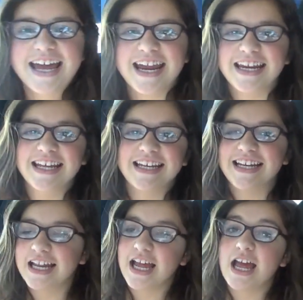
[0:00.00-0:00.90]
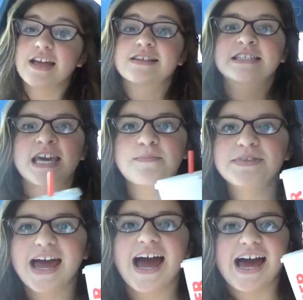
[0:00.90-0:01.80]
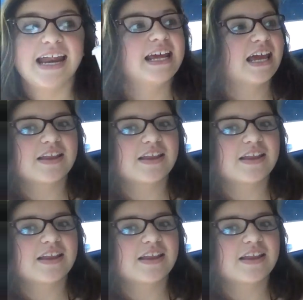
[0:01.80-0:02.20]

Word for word: hate it. Skip that and